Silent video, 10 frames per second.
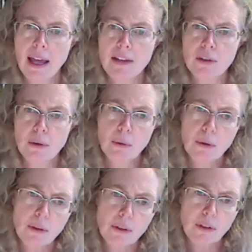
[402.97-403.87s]
And so
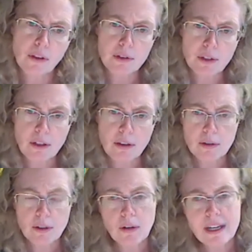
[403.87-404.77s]
there's
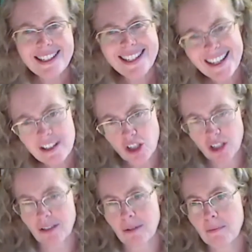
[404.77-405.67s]
a great
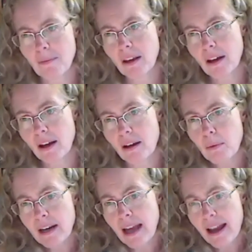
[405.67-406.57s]
tension
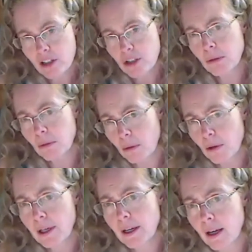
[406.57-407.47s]
when actual
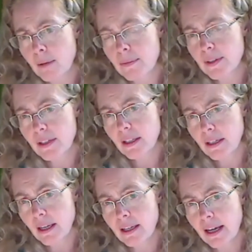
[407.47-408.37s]
war comes
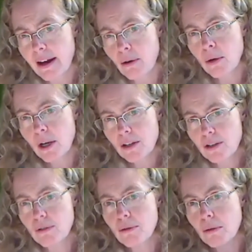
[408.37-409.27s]
in how
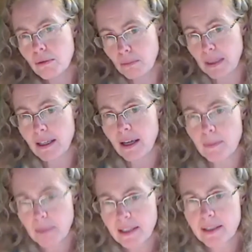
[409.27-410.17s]
to be a
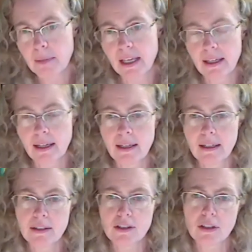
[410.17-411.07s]
peacemaking
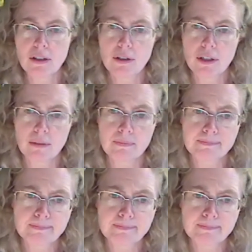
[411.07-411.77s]
institution.